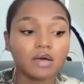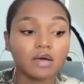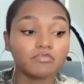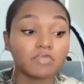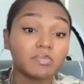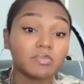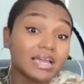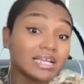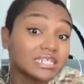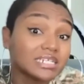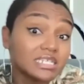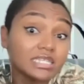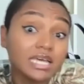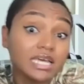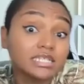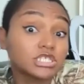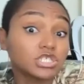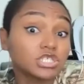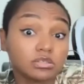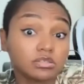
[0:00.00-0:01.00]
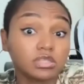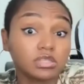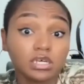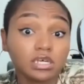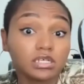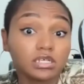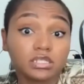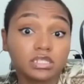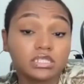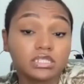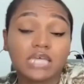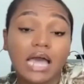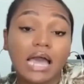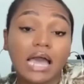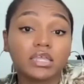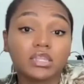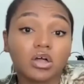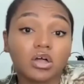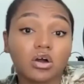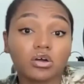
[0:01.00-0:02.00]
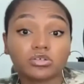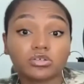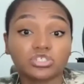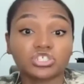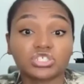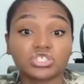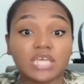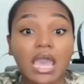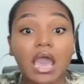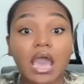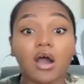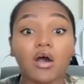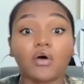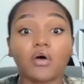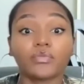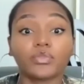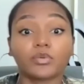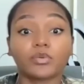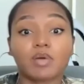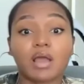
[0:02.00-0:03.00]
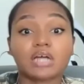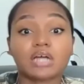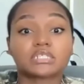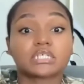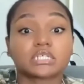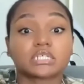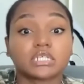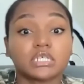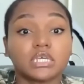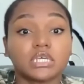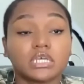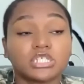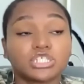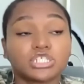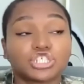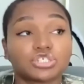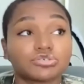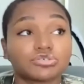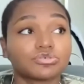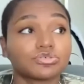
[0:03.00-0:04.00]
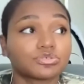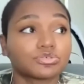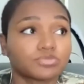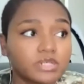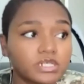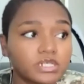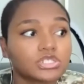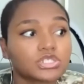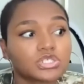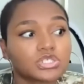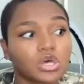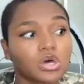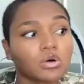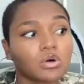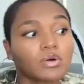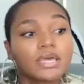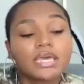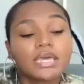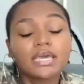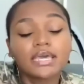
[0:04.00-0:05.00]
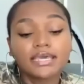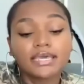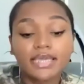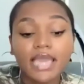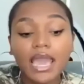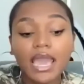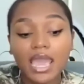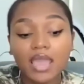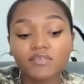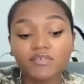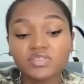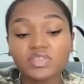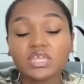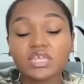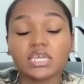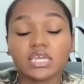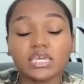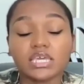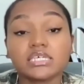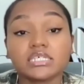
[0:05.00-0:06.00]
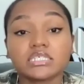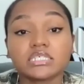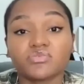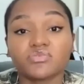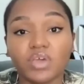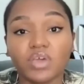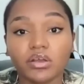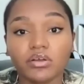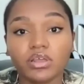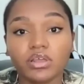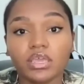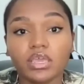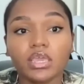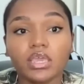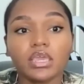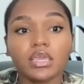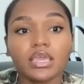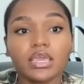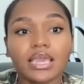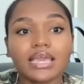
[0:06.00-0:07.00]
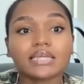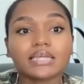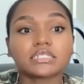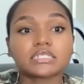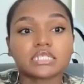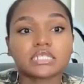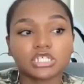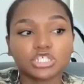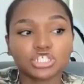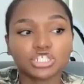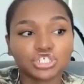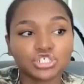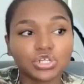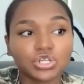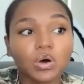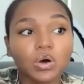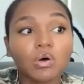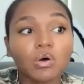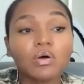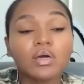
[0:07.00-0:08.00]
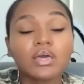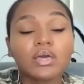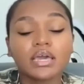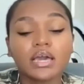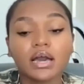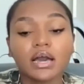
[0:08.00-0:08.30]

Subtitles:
Maybe I didn't like the dialogue or just how the project in general is written. So yeah, everything is very intentional.